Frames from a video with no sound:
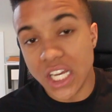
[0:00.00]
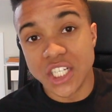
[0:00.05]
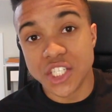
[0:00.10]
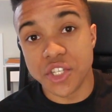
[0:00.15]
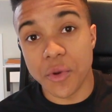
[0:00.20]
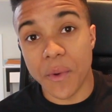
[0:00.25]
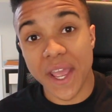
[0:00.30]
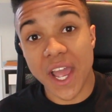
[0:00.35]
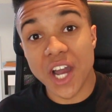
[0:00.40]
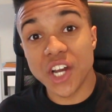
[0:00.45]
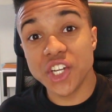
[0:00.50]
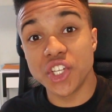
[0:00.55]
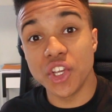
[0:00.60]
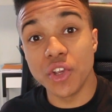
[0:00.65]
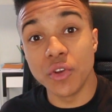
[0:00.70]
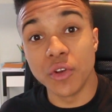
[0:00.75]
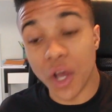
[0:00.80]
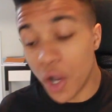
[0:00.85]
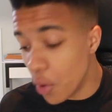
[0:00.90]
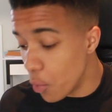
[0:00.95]
So I asked
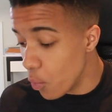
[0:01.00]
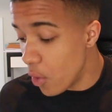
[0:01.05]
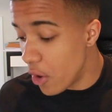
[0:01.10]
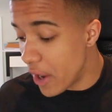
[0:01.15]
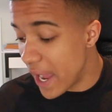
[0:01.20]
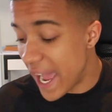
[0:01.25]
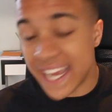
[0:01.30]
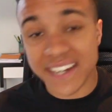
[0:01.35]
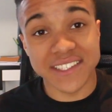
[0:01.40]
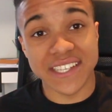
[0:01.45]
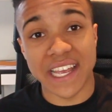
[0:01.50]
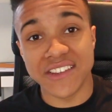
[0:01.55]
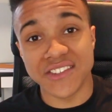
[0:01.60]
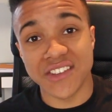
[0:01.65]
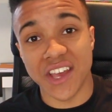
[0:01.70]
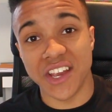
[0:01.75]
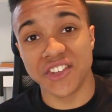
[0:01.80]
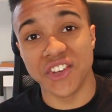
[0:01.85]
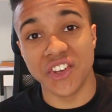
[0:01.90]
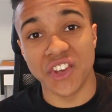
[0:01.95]
you lot what accents
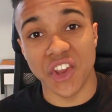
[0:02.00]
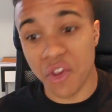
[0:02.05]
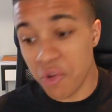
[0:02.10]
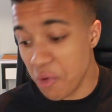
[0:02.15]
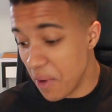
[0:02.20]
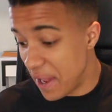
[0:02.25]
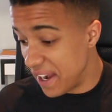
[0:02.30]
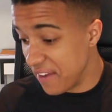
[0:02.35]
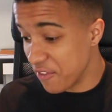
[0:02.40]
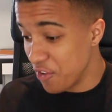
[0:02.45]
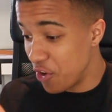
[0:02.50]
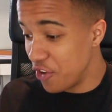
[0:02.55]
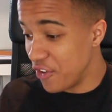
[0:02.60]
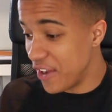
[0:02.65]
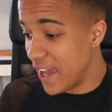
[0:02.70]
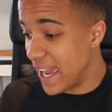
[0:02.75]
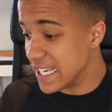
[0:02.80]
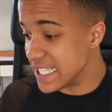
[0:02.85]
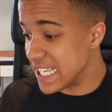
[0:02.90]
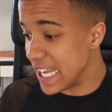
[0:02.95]
I should do, and I've got a
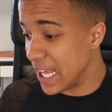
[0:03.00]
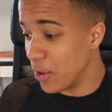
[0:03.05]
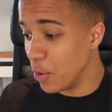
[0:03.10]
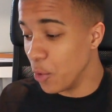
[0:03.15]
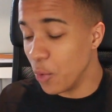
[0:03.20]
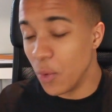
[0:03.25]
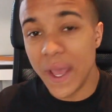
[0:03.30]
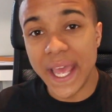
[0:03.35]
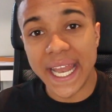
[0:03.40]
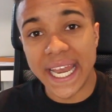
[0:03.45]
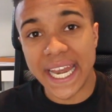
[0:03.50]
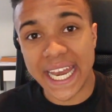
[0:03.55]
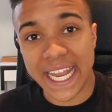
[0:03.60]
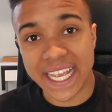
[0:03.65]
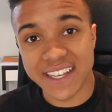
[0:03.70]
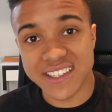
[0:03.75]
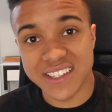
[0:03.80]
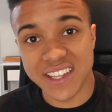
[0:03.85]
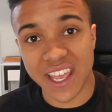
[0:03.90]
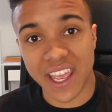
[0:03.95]
nice little
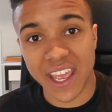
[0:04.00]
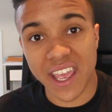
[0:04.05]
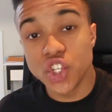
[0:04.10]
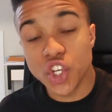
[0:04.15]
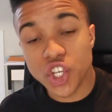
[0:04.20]
list here.